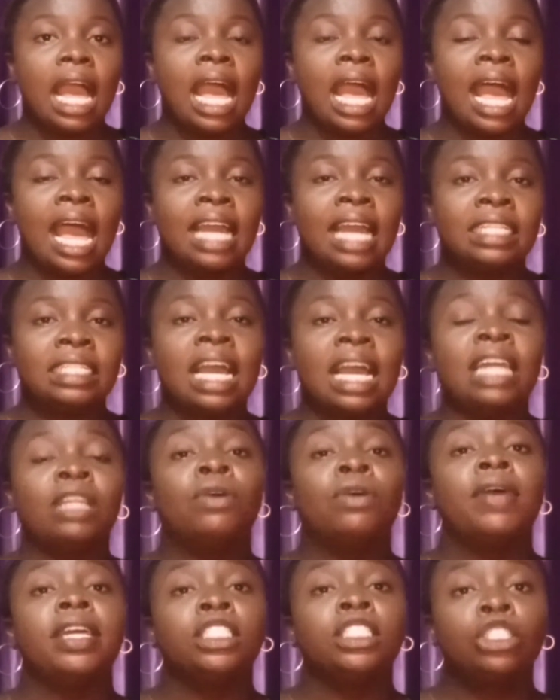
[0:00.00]
and I'd
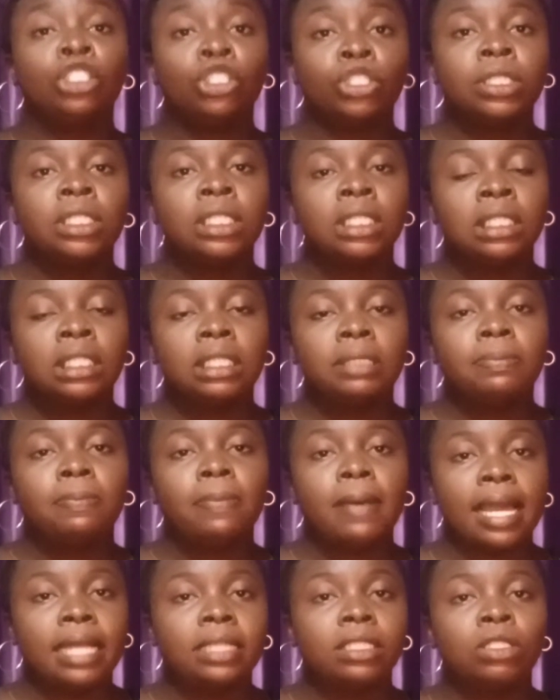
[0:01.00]
already chosen the
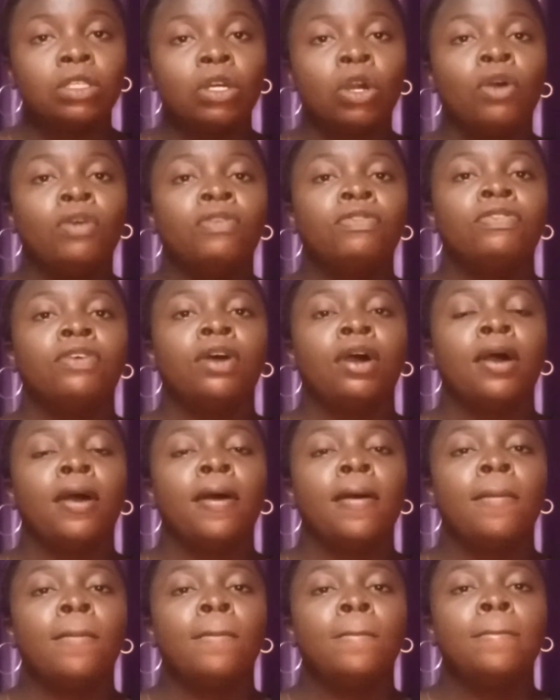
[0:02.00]
path of
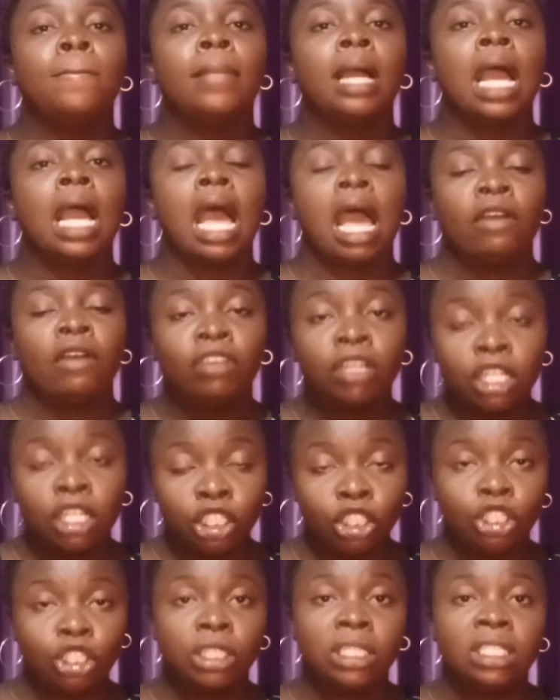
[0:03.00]
um I
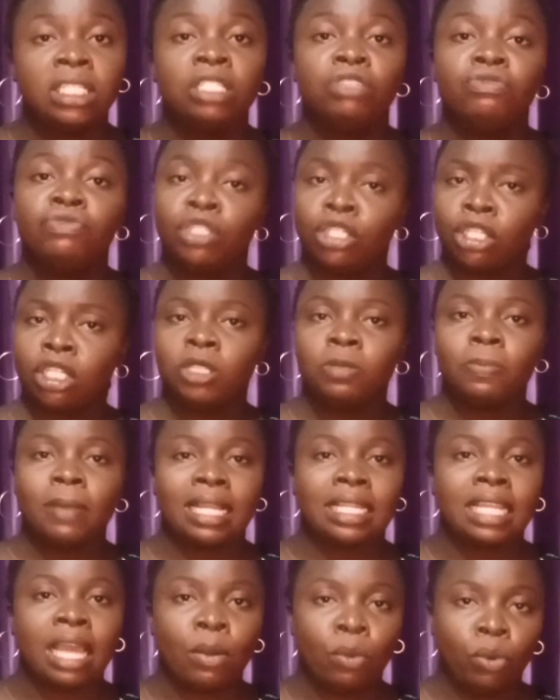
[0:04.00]
already choosing the religious
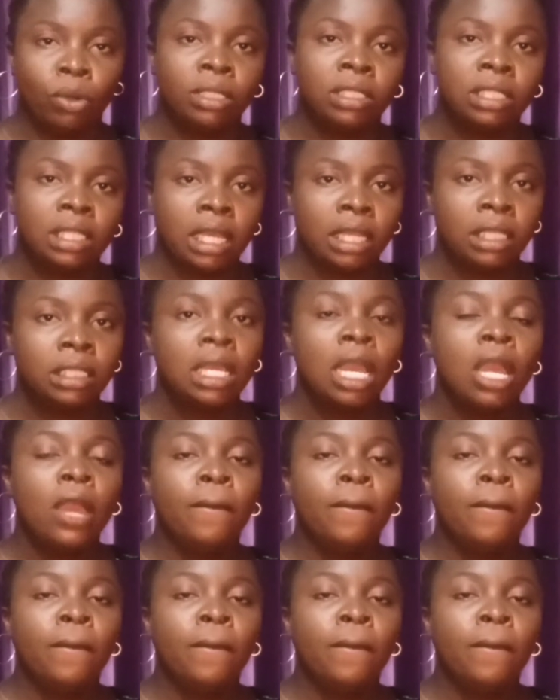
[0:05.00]
path I wanted,